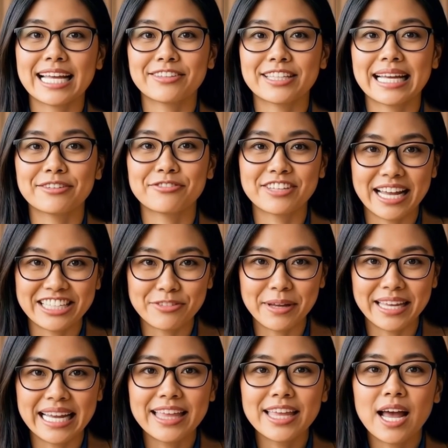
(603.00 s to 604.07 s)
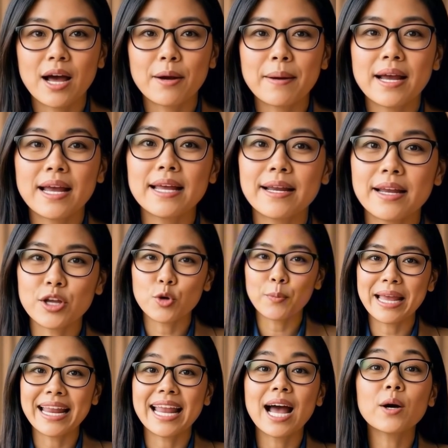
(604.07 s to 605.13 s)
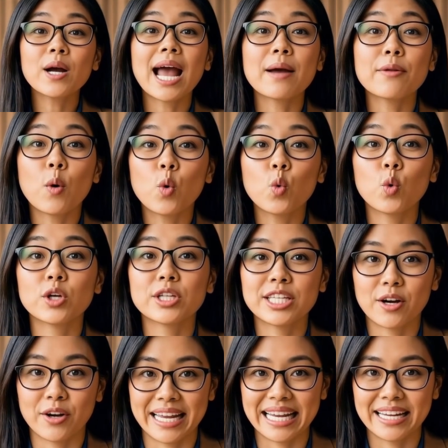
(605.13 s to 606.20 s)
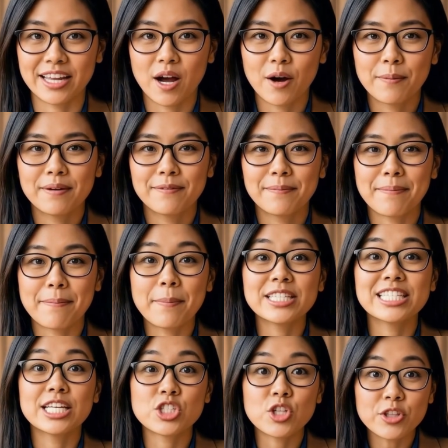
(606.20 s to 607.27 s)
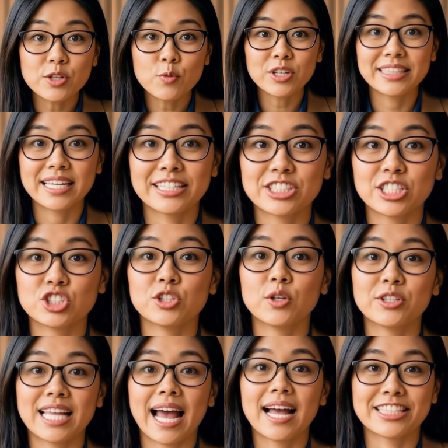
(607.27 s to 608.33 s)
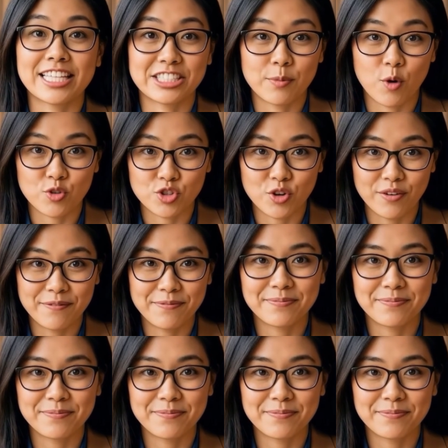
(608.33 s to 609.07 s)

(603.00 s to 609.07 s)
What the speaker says: of investment income, you may now have ordinary income, potentially with additional tax exposure.